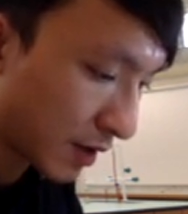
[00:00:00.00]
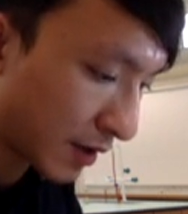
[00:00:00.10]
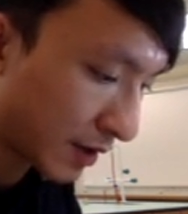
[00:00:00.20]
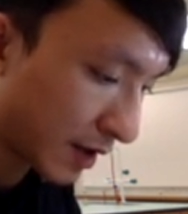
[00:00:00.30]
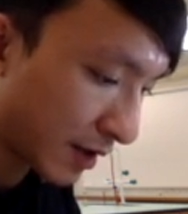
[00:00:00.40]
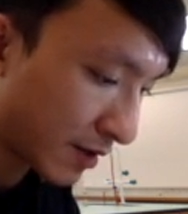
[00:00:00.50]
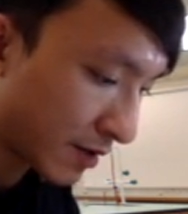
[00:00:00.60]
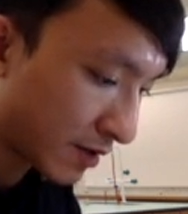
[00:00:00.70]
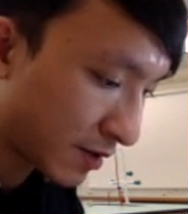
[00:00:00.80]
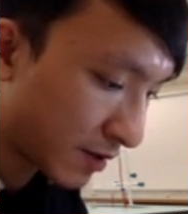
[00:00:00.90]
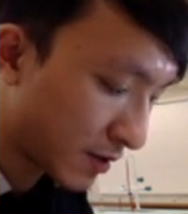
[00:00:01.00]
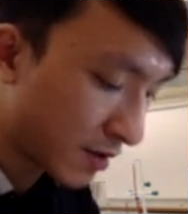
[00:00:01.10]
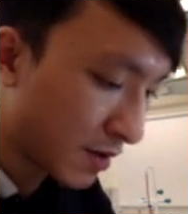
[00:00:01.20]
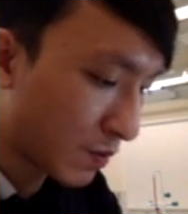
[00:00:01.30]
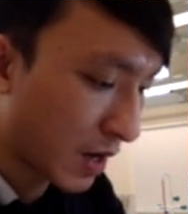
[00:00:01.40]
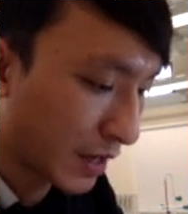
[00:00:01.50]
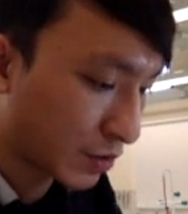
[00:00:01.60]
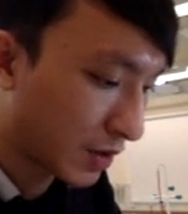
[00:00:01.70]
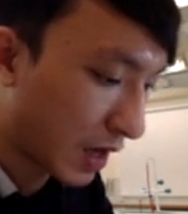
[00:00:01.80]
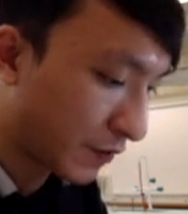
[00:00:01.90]
and then, well, I
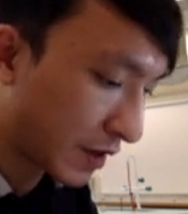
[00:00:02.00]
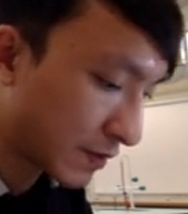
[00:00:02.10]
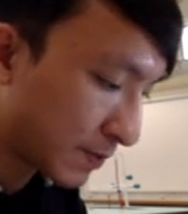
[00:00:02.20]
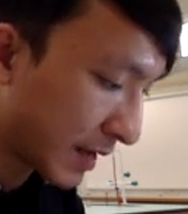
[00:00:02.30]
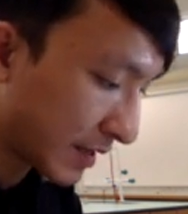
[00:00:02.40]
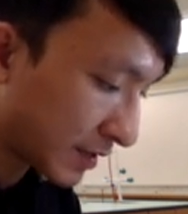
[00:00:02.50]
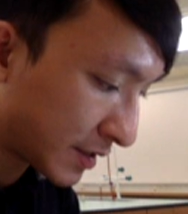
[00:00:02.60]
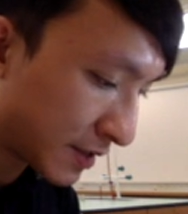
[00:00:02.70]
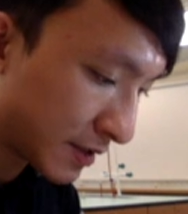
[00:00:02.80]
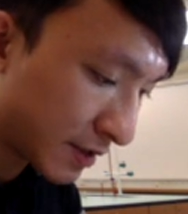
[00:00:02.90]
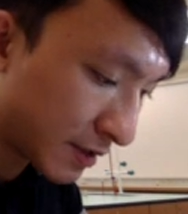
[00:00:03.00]
do not have enough space,